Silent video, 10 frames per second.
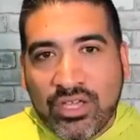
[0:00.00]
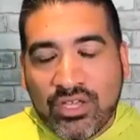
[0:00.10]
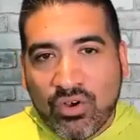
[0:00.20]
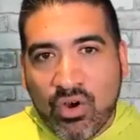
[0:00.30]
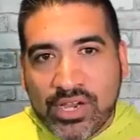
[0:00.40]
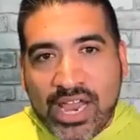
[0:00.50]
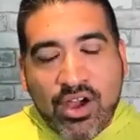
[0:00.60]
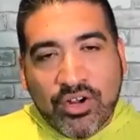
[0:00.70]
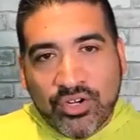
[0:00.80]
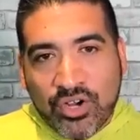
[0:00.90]
your own
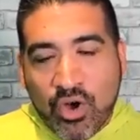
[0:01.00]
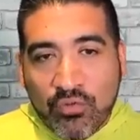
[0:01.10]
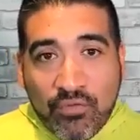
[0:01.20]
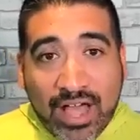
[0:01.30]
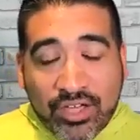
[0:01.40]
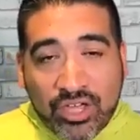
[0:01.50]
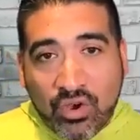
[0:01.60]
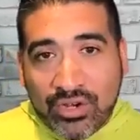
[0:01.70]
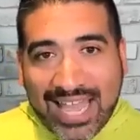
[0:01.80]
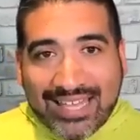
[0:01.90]
character, your own value,
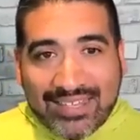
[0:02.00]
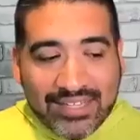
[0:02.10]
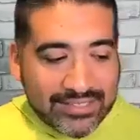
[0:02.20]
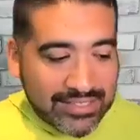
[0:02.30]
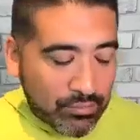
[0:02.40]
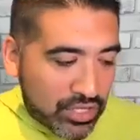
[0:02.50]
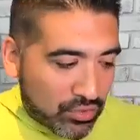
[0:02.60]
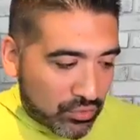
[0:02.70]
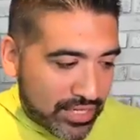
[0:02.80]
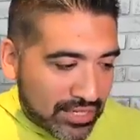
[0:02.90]
your own ethics. And what
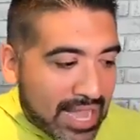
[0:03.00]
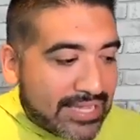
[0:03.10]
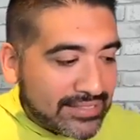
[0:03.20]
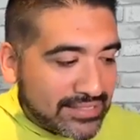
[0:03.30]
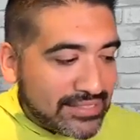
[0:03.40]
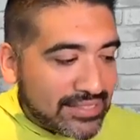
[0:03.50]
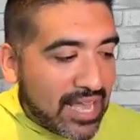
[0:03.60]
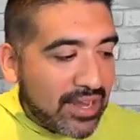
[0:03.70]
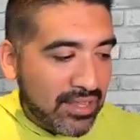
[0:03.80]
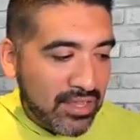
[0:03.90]
you'll realize is
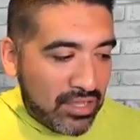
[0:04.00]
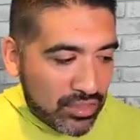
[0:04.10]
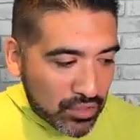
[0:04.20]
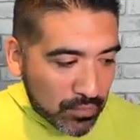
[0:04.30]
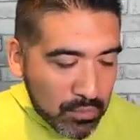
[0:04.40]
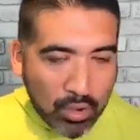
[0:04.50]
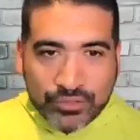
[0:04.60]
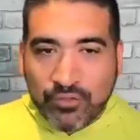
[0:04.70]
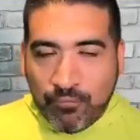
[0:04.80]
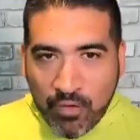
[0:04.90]
that the
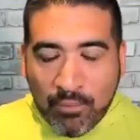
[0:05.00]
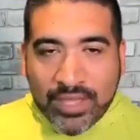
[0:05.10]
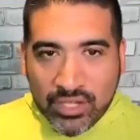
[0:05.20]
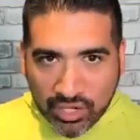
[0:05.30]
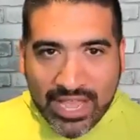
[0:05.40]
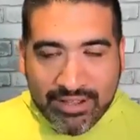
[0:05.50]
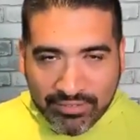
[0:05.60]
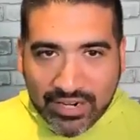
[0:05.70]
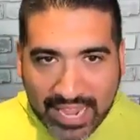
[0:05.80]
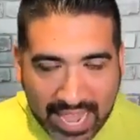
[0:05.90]
most fulfillment you'll
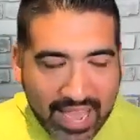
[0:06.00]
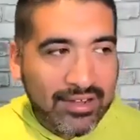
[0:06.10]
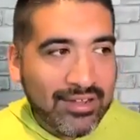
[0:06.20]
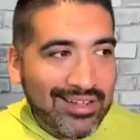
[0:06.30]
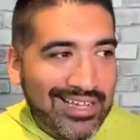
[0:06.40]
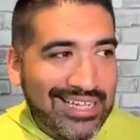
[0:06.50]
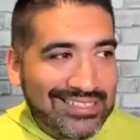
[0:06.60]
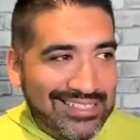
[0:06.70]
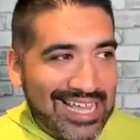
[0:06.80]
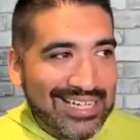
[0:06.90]
ever get
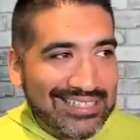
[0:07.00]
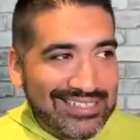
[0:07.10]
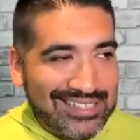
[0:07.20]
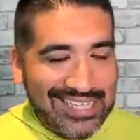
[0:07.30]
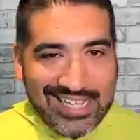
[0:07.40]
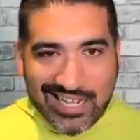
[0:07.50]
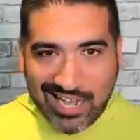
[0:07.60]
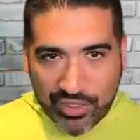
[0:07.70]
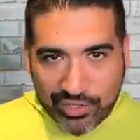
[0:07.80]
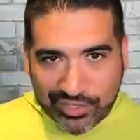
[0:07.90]
is like seeing
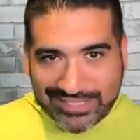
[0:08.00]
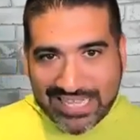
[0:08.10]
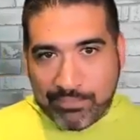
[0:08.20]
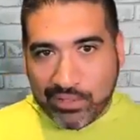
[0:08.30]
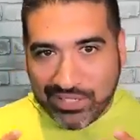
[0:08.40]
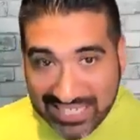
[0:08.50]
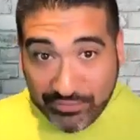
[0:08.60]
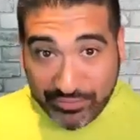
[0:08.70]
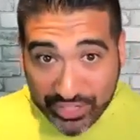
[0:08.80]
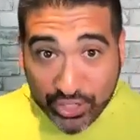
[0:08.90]
others that
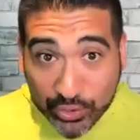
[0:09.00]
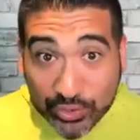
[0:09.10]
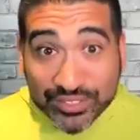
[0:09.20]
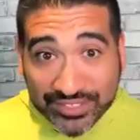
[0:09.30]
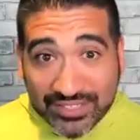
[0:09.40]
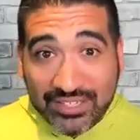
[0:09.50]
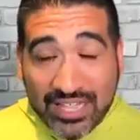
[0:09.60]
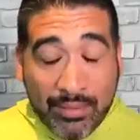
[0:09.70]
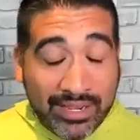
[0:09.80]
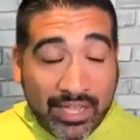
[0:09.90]
believed in you.
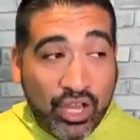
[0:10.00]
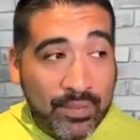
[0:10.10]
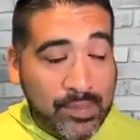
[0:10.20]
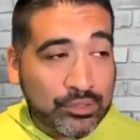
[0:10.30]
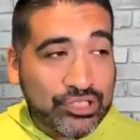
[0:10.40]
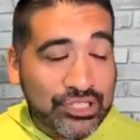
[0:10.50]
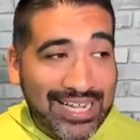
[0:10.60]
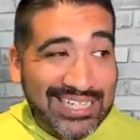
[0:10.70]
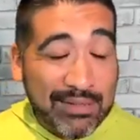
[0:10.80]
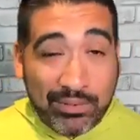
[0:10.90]
I'm gonna get a little emotional,
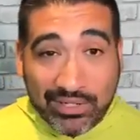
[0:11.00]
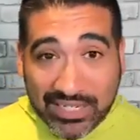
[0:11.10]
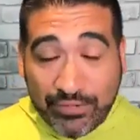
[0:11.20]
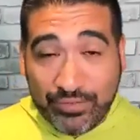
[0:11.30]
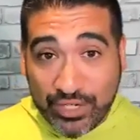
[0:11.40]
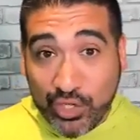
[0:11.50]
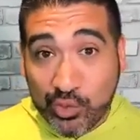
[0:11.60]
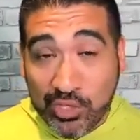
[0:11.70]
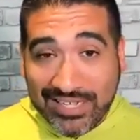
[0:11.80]
like that believed in you